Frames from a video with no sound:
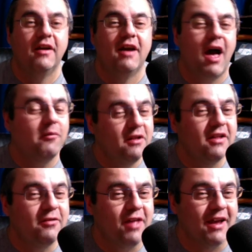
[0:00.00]
I'm gonna
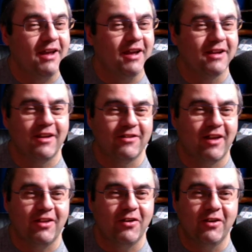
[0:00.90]
leave that in because I
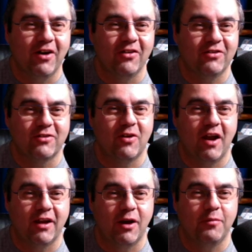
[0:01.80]
know y'all just
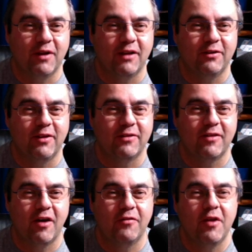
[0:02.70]
crack up when I do that
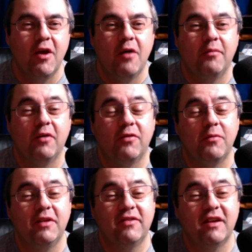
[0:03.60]
stuff. But from
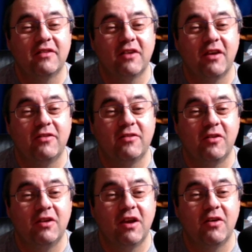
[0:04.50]
ItsNickJ
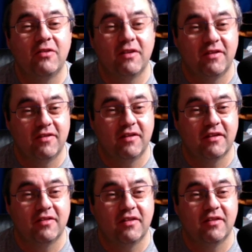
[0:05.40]
Studios, this is
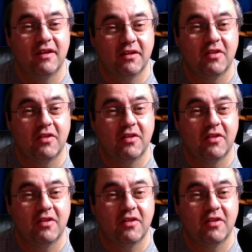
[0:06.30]
Nick.